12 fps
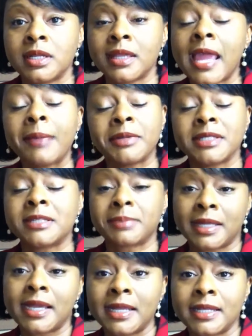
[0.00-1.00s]
Captain
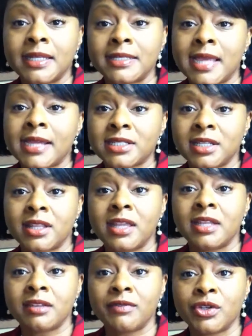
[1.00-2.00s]
Splain is actually the
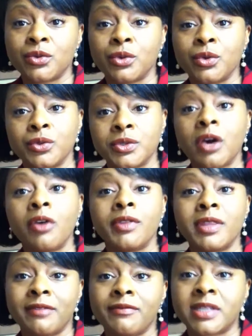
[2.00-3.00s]
individual who's over
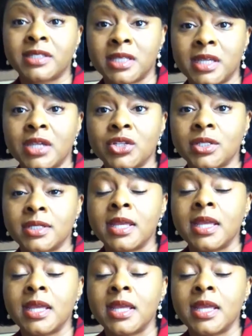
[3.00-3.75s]
the investigation.